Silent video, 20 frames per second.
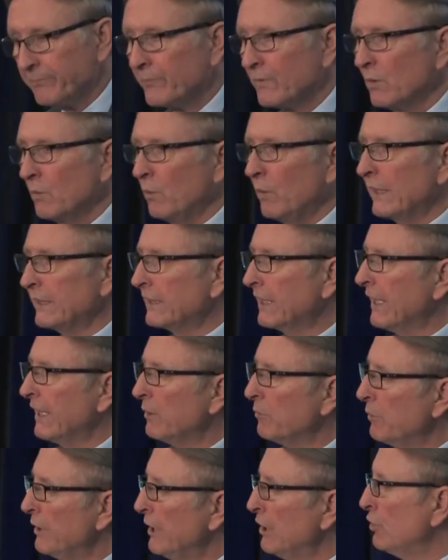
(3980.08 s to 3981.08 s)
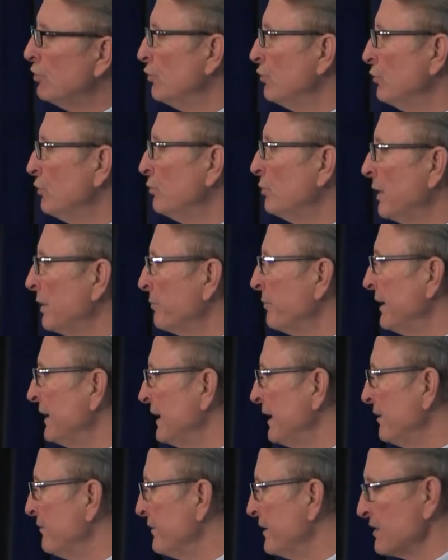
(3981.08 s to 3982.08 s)
what can we do when we
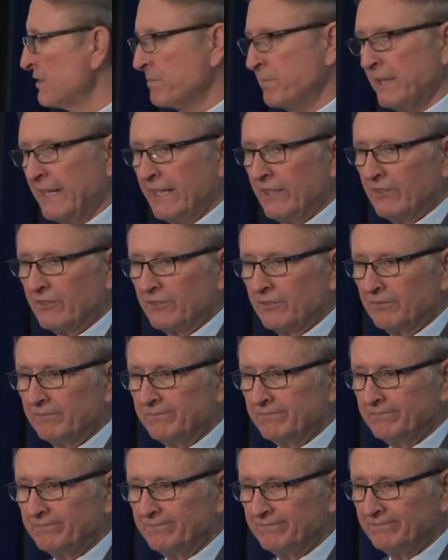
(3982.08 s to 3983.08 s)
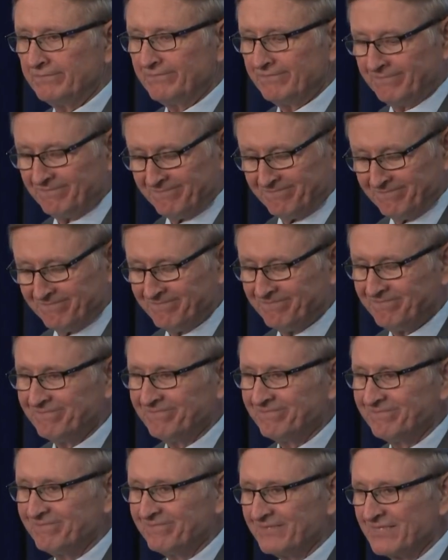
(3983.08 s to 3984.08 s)
leave this place?
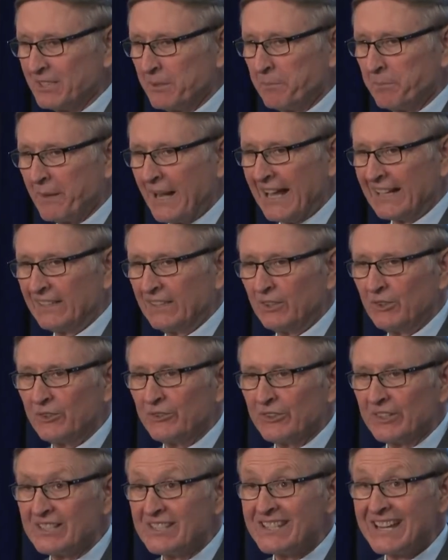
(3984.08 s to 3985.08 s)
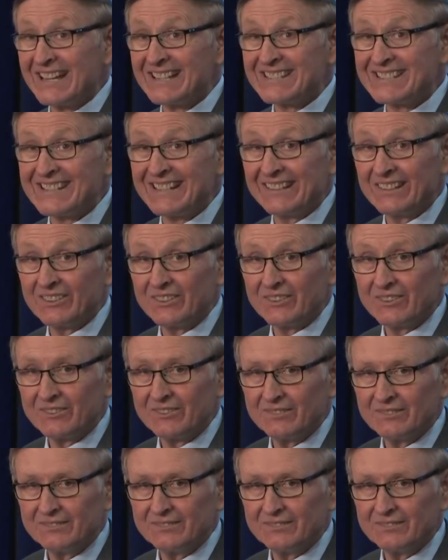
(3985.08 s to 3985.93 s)
Some practical suggestions.